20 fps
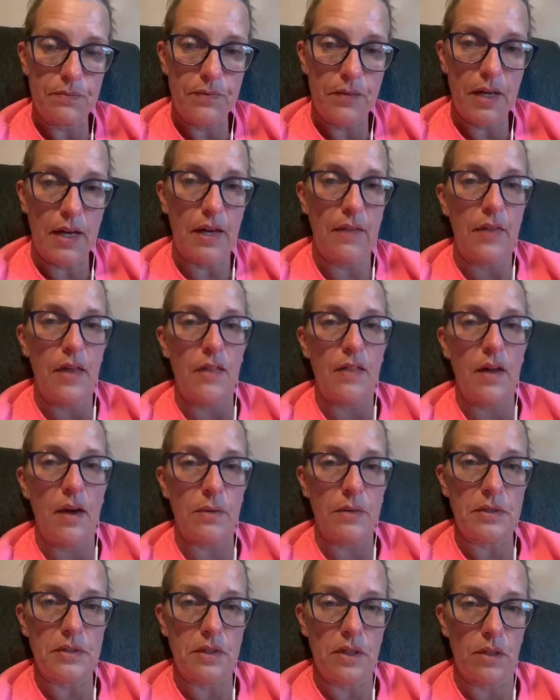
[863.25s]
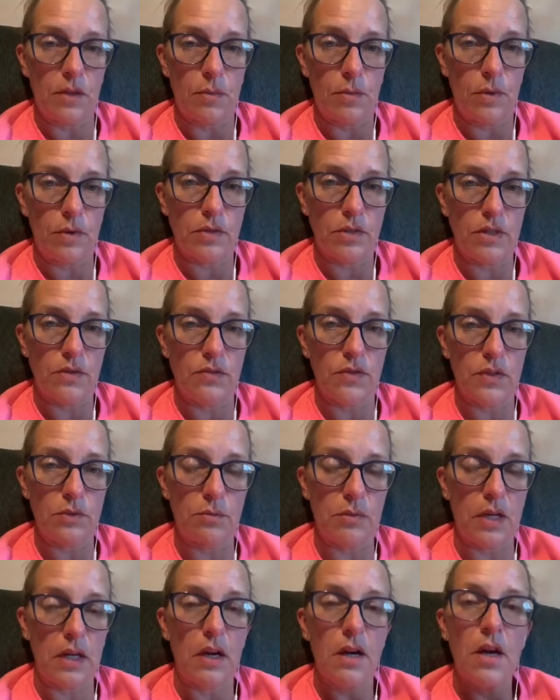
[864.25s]
And then that was another protein-filled
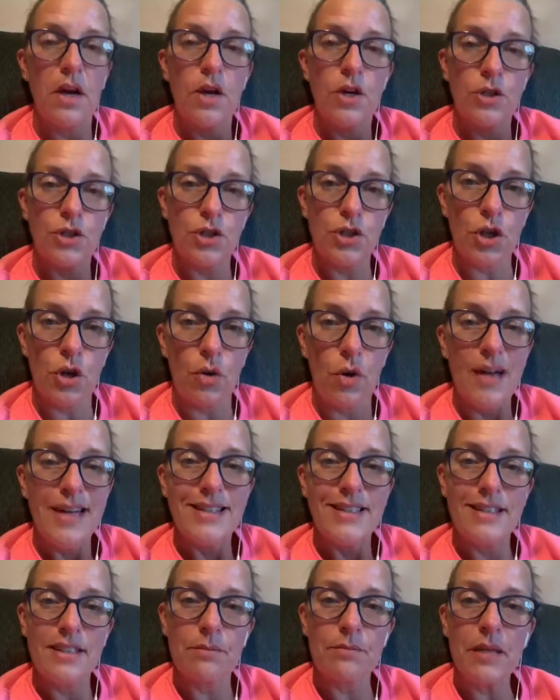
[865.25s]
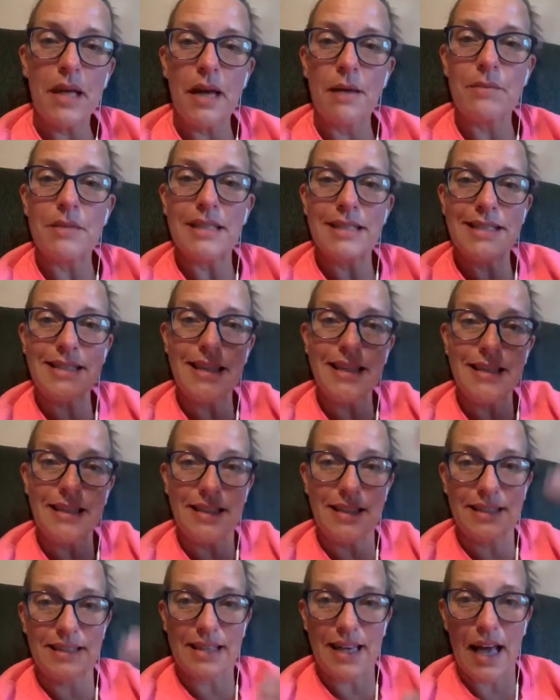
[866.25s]
meal. So sometimes it's in the
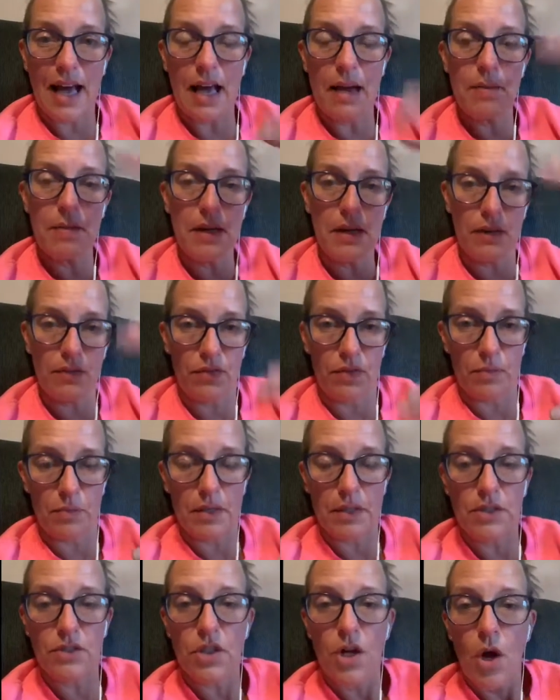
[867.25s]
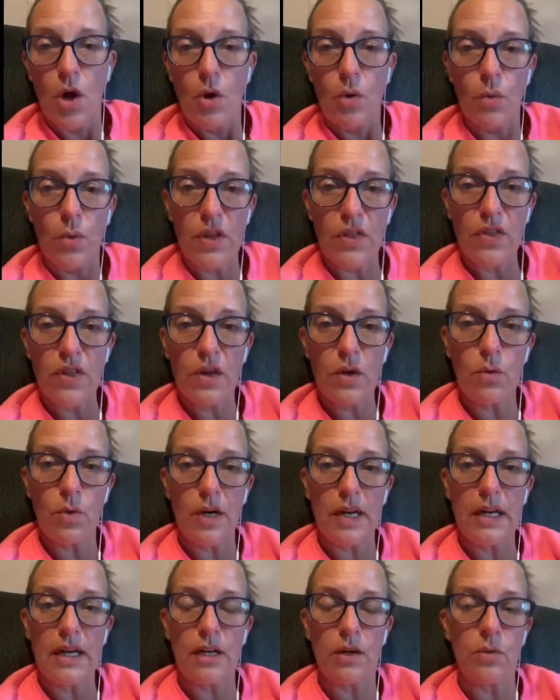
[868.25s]
timing of the meals. We think we're
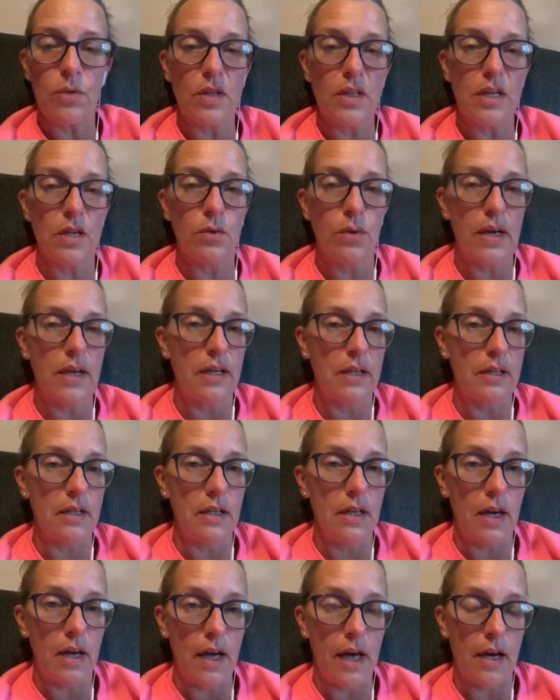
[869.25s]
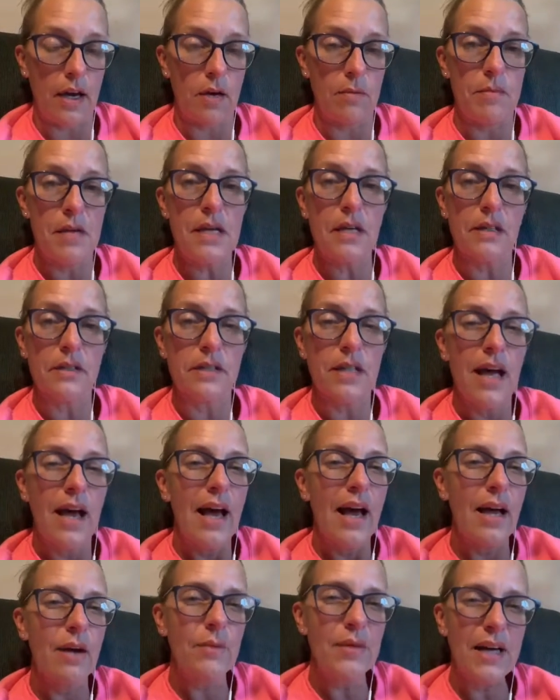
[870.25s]
eating really great at our meals,
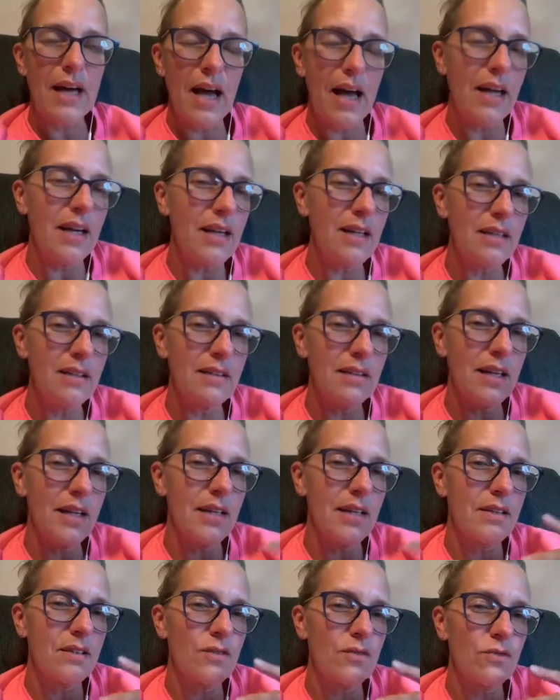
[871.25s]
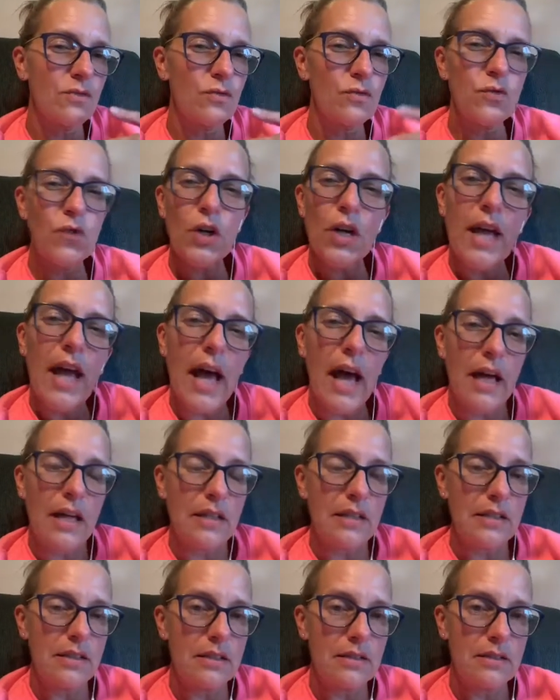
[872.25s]
and we kind of
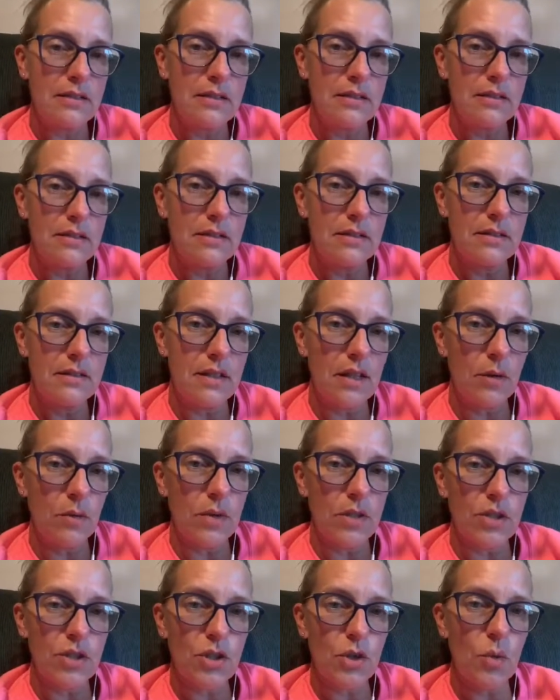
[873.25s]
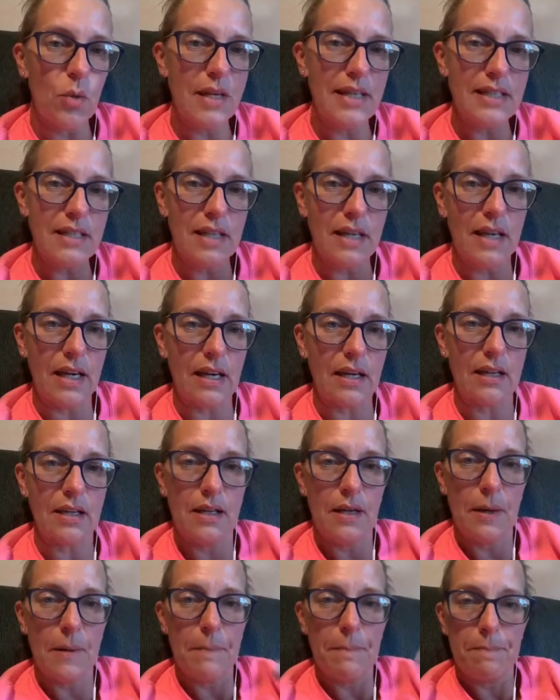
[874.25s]
forget that we're squeezing in
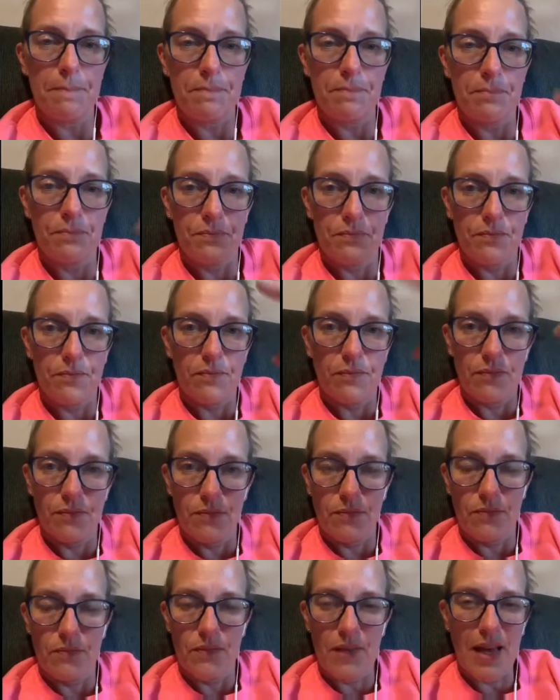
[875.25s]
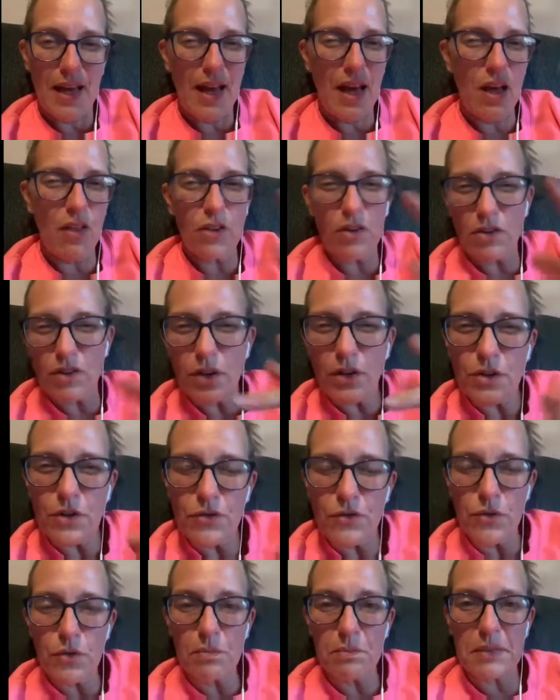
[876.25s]
other little
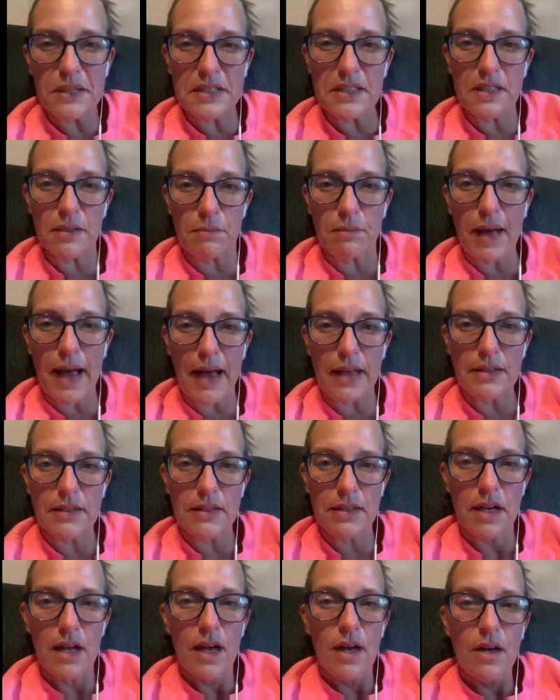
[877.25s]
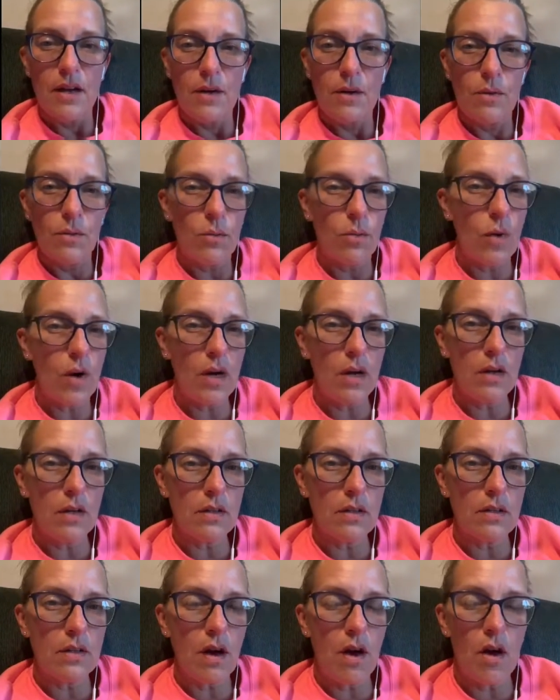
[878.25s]
food bits and bats. Well,
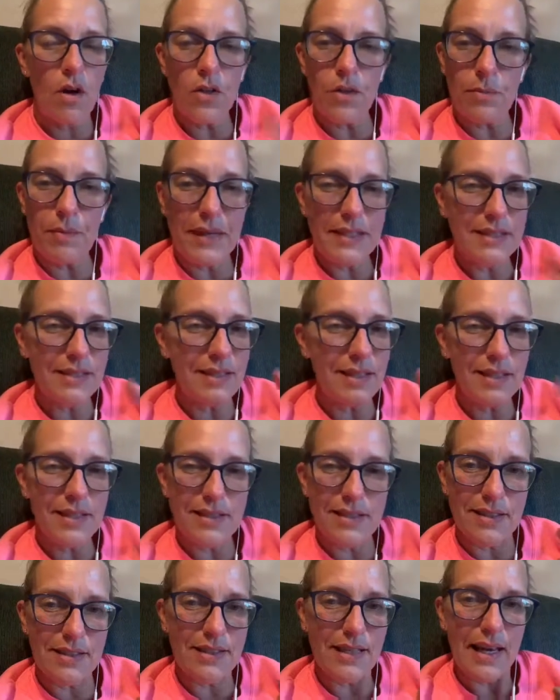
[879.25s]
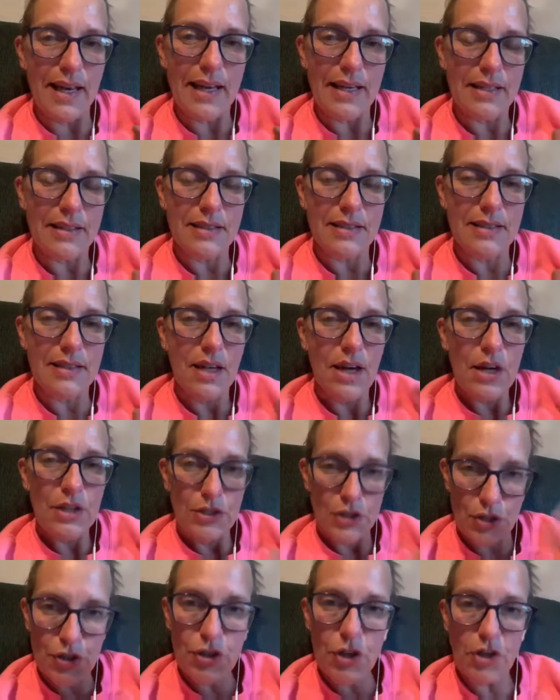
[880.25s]
all the bites, licks, and tastes
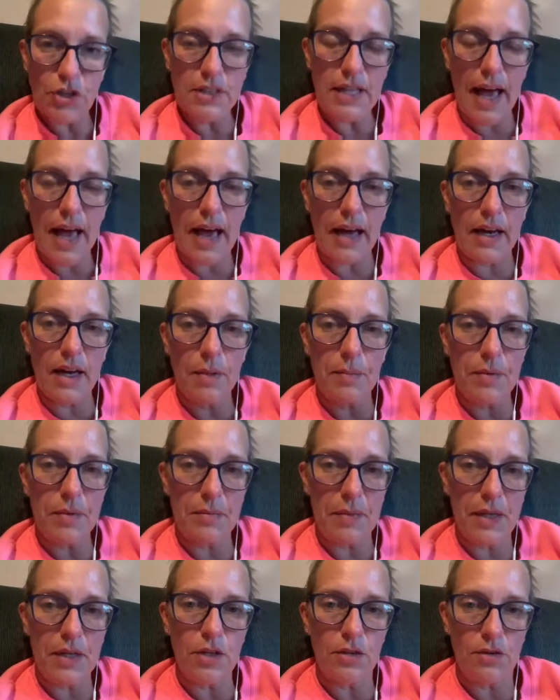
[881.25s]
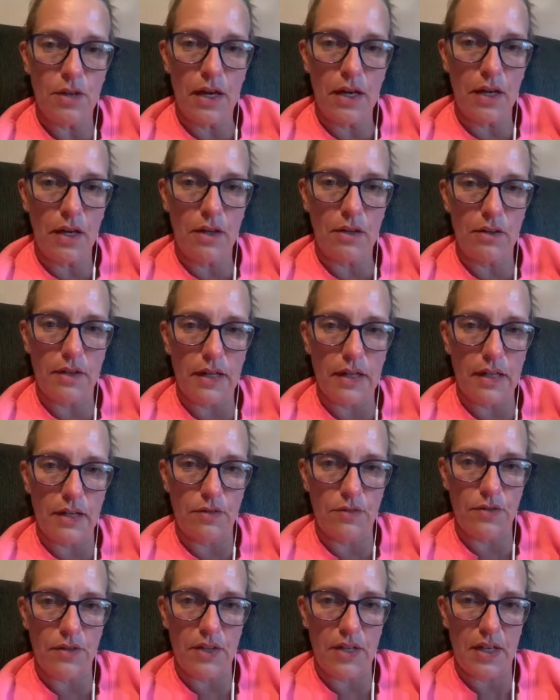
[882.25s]
start to add up and make you not hungry then
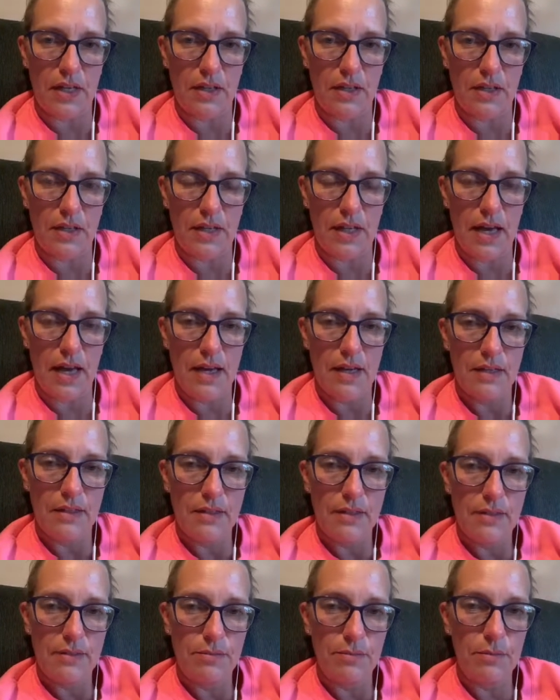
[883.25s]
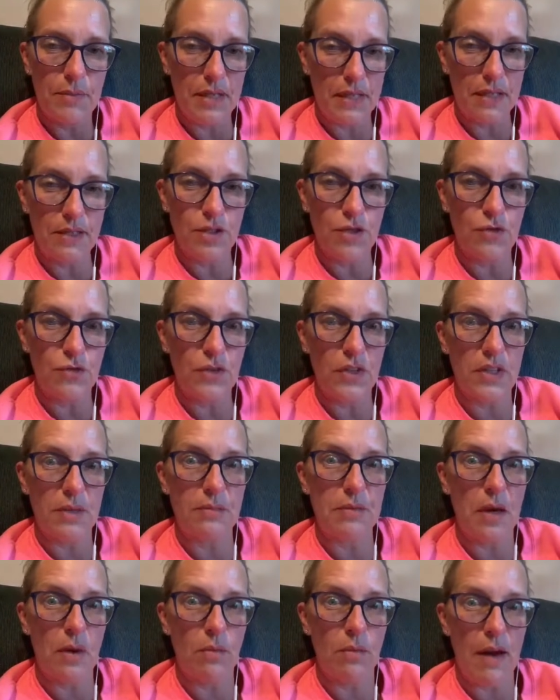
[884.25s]
for the end of the day because you fill up
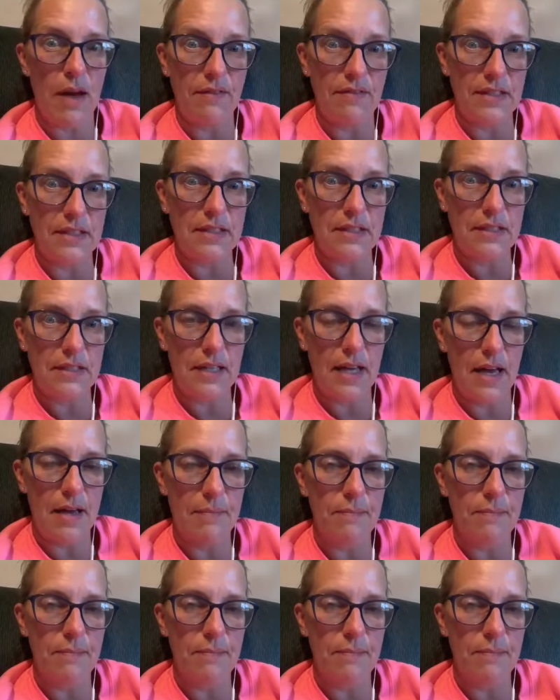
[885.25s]
that ravenous time.